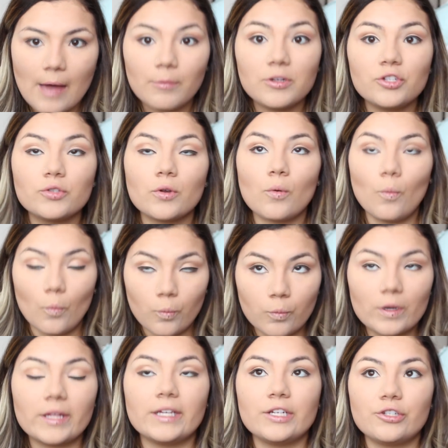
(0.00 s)
I was
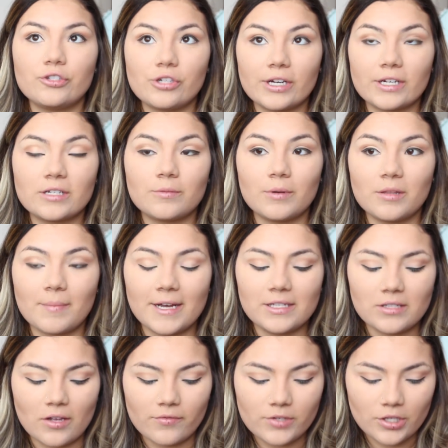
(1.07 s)
really strict with
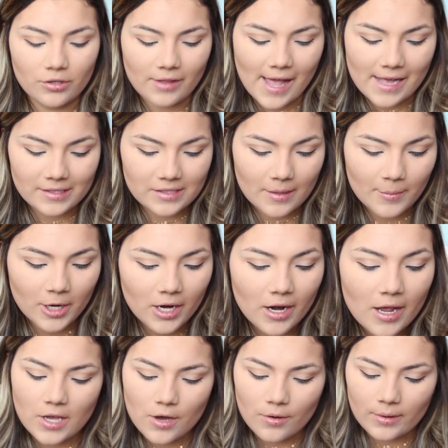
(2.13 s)
myself too last summer.
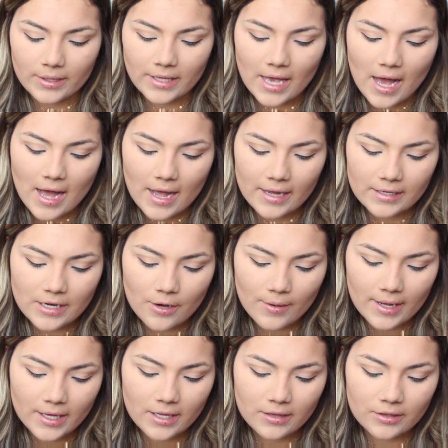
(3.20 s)
So yeah, I know
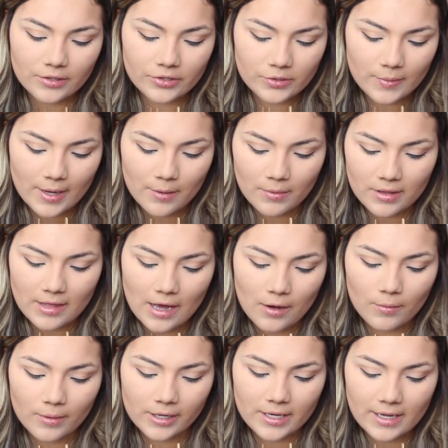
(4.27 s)
I can lose weight
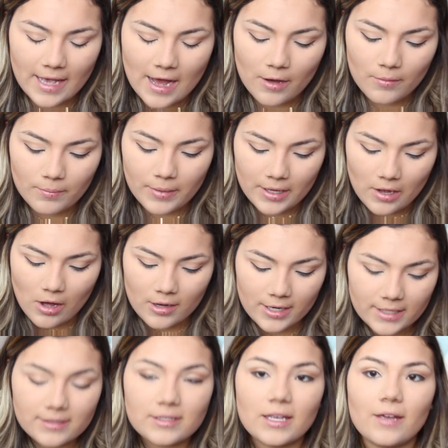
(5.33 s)
without working out, but
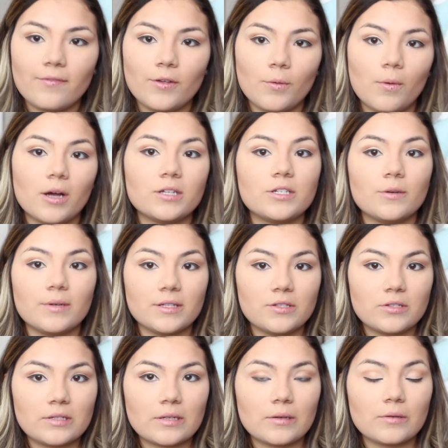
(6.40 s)
honestly, if you want to,
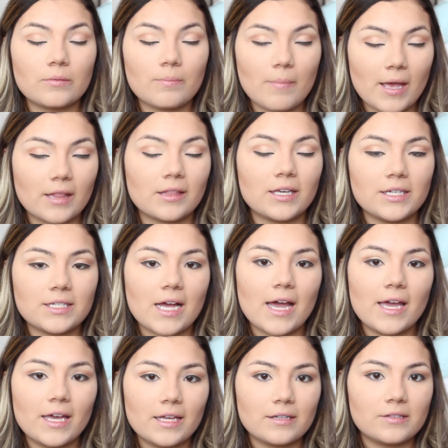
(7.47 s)
it's mainly
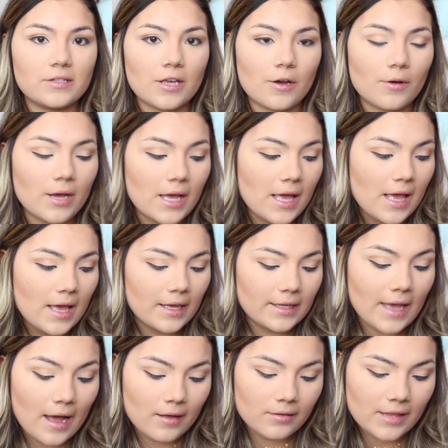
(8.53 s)
diet. So
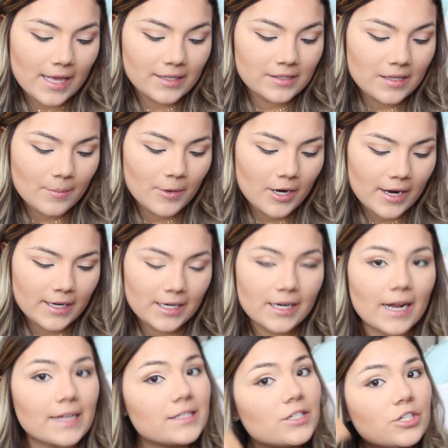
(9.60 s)
yeah, last summer I
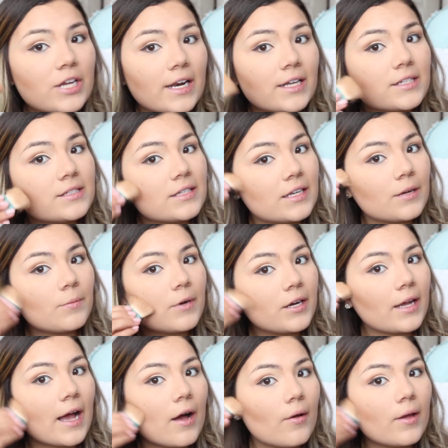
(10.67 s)
did Isagenix, didn't
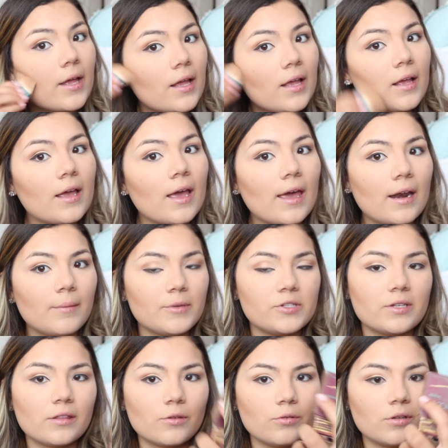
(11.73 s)
work out, and I'm
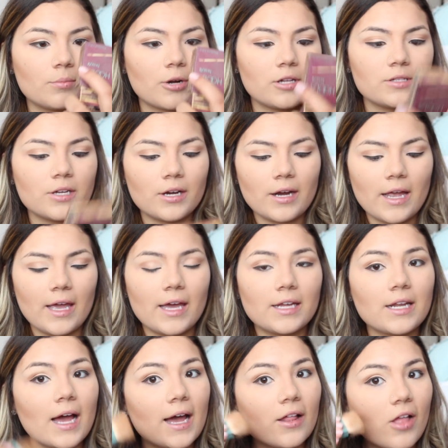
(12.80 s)
using the Wool Bronzer.
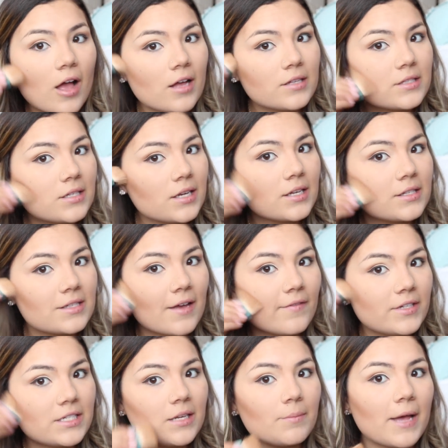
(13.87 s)
And I lost
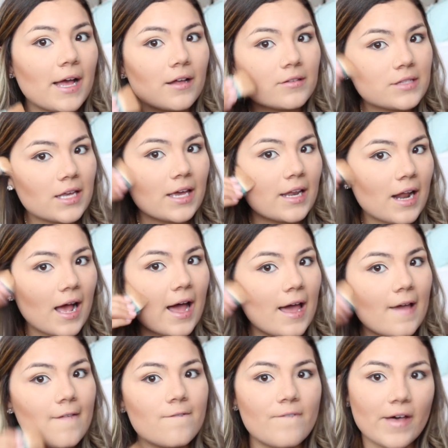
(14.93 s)
17 pounds and
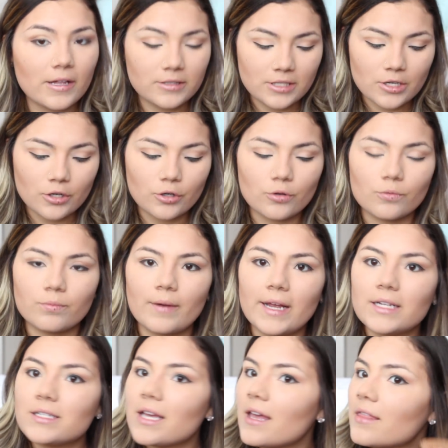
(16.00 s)
I felt
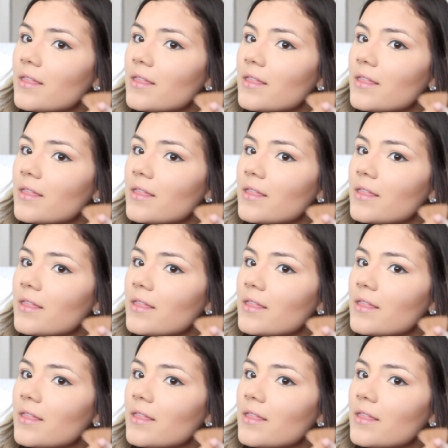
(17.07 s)
great.